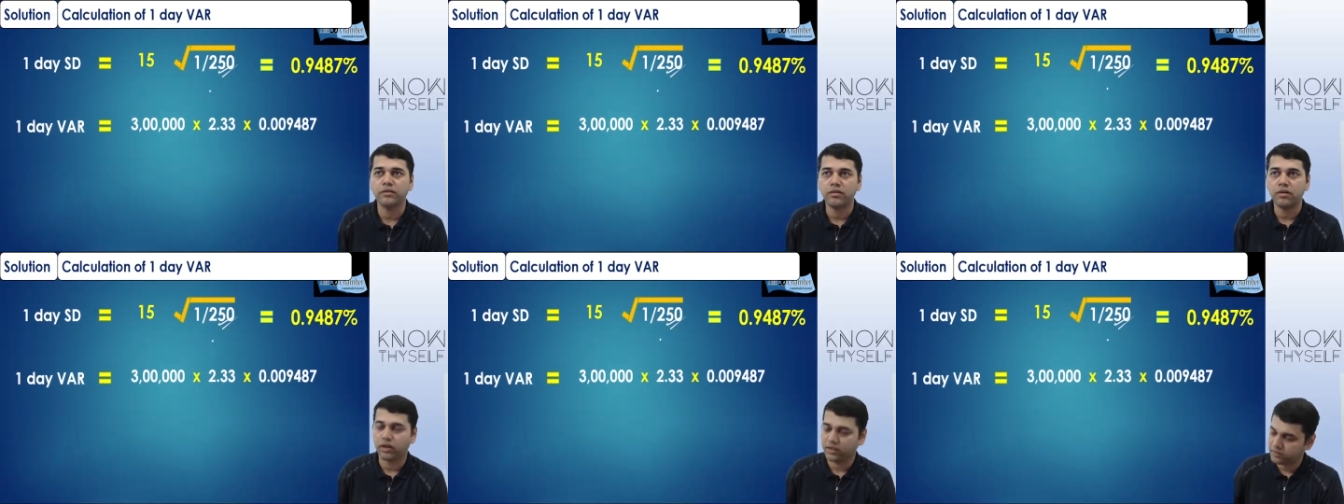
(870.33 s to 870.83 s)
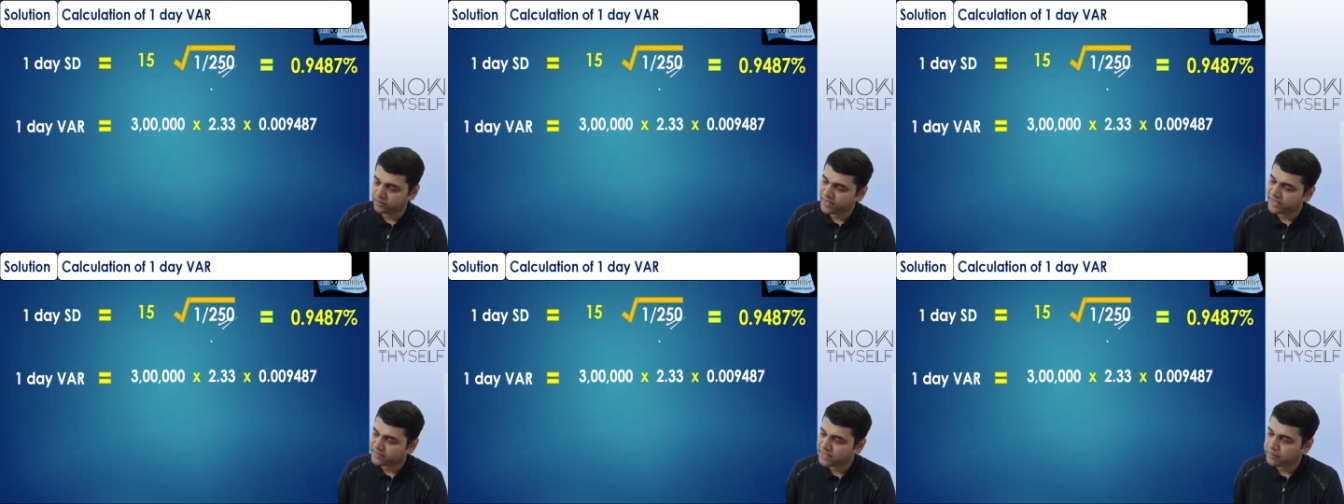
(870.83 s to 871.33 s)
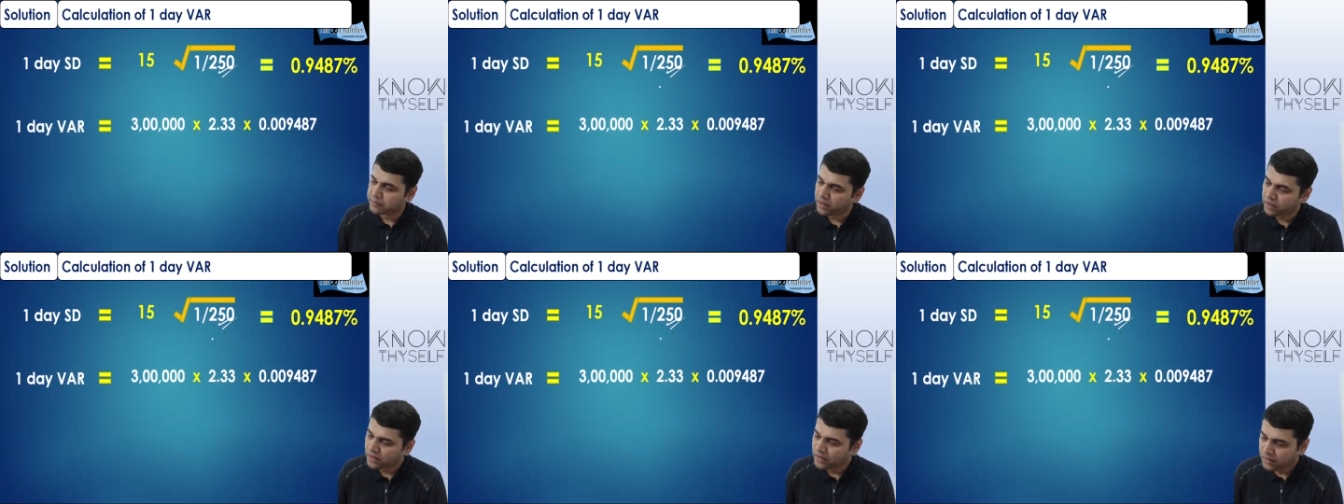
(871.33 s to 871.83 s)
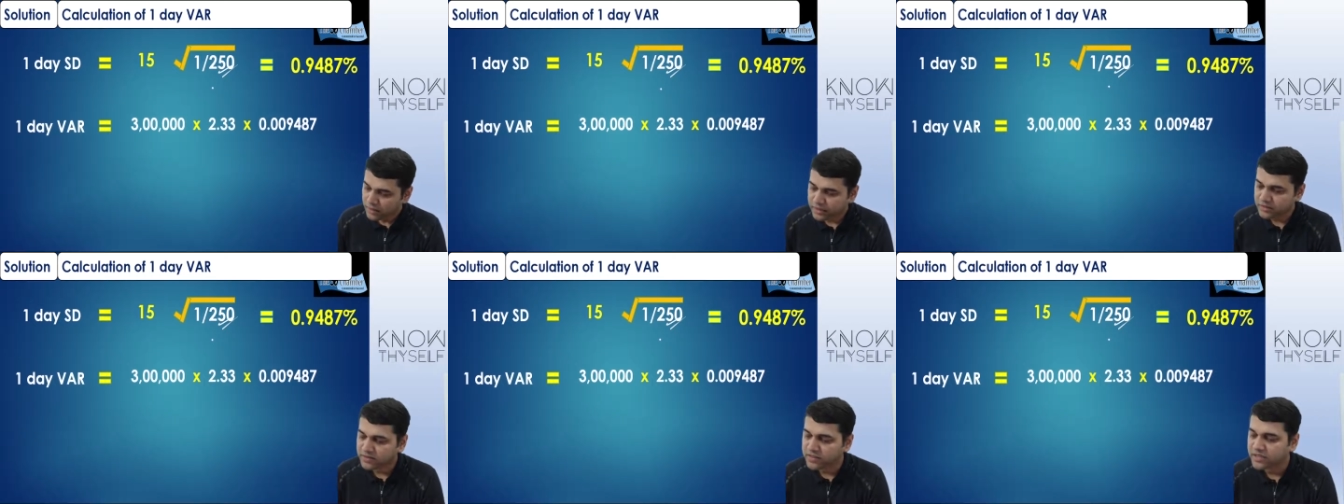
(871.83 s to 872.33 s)
Okay, this is an example. Let
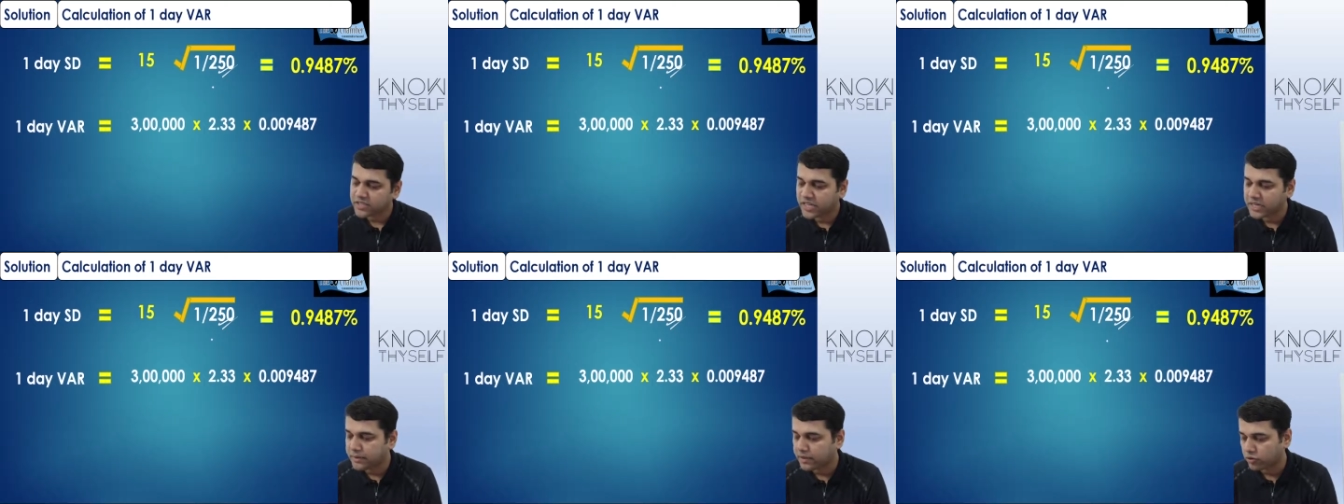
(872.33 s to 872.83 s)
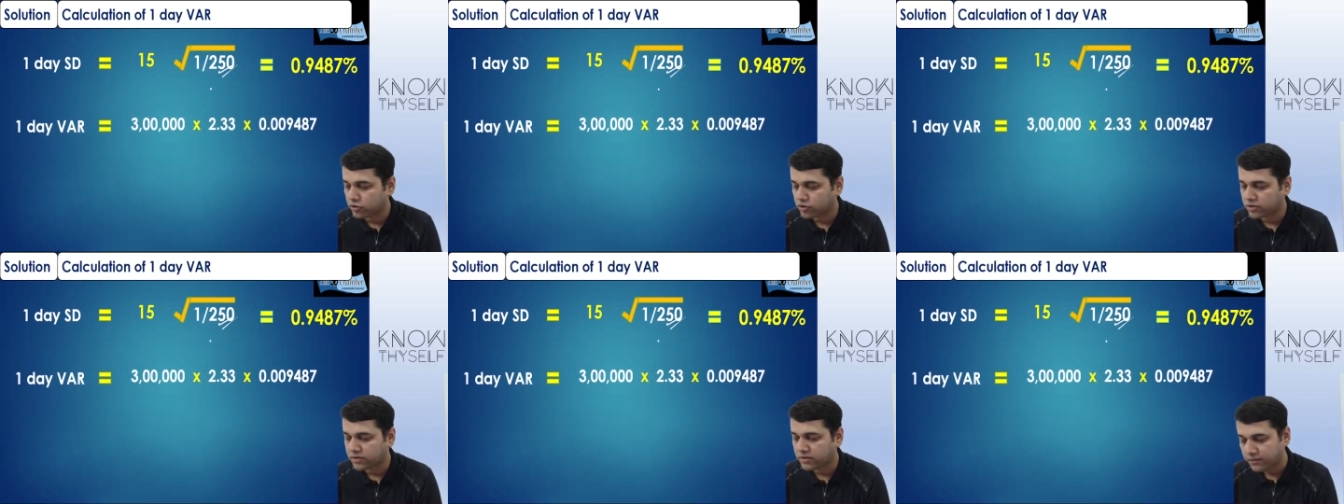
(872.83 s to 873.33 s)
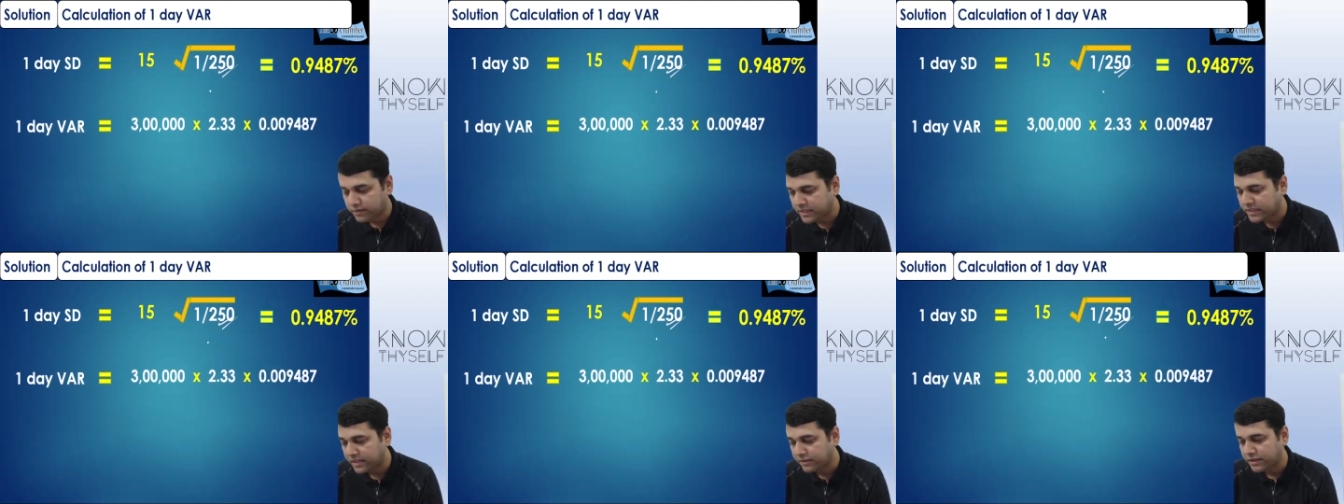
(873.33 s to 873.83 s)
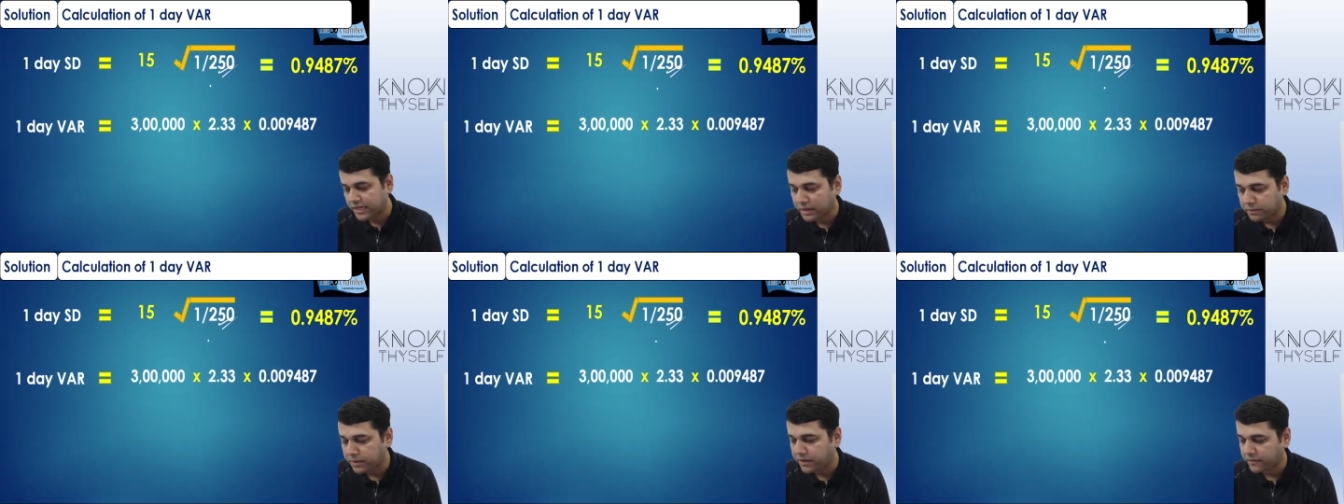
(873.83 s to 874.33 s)
us see the study material question, whether they will tell
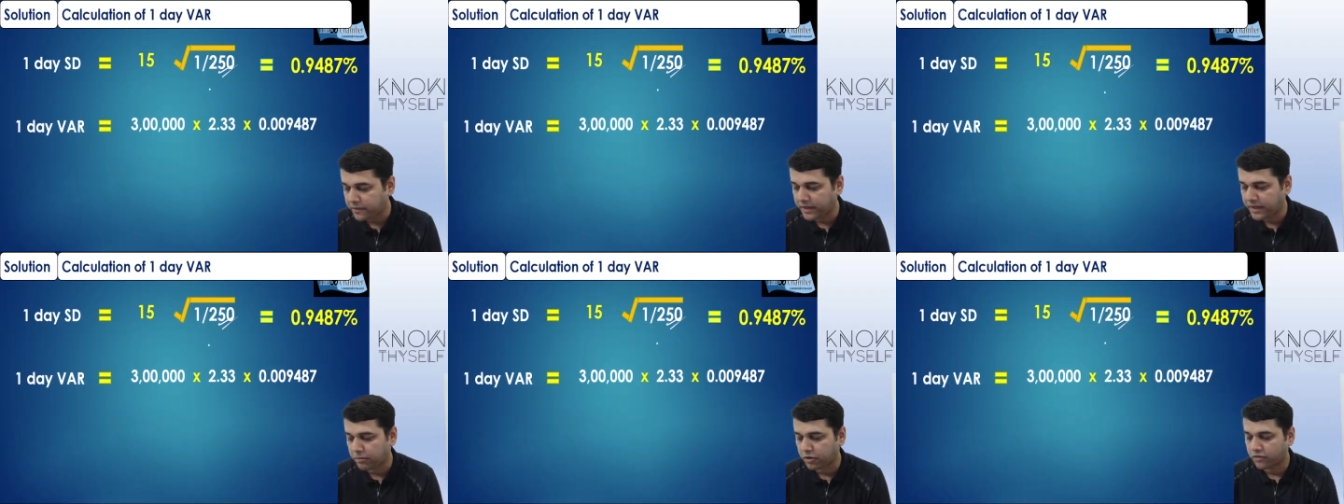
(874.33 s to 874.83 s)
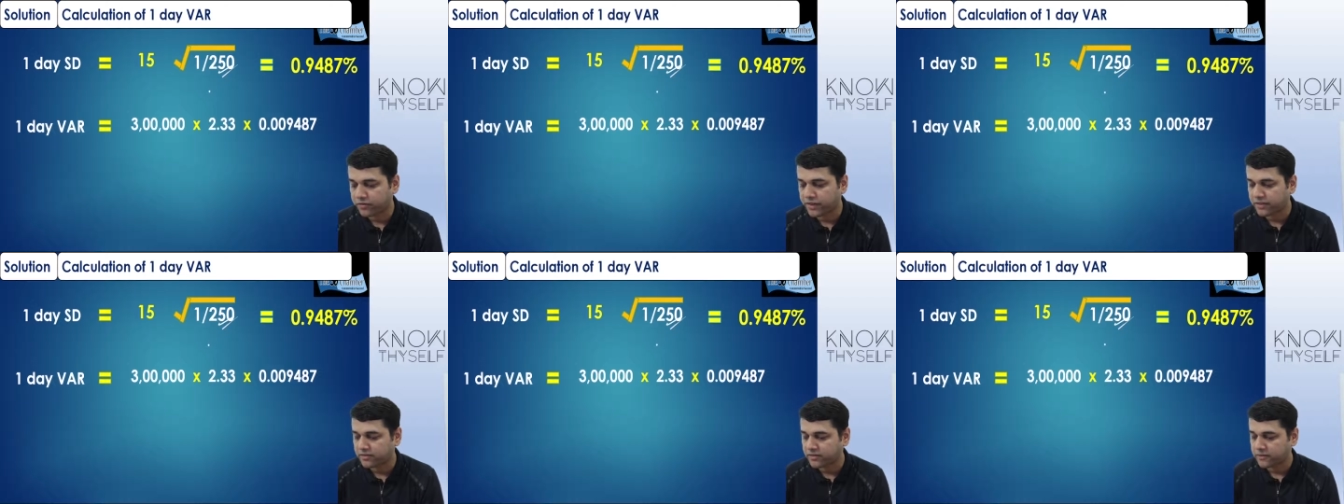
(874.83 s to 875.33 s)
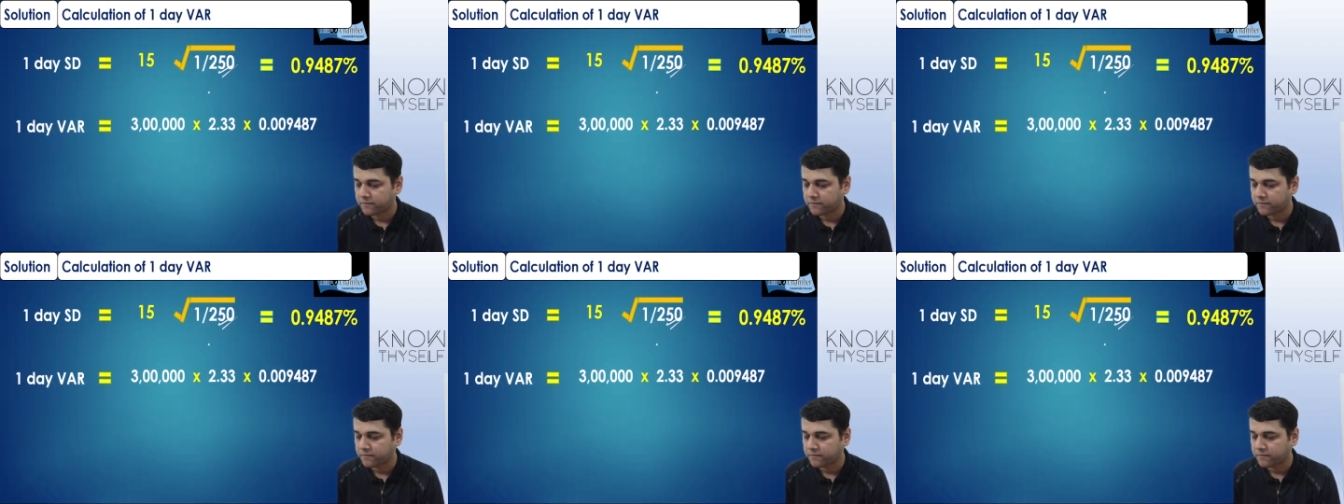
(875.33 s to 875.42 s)
me number of days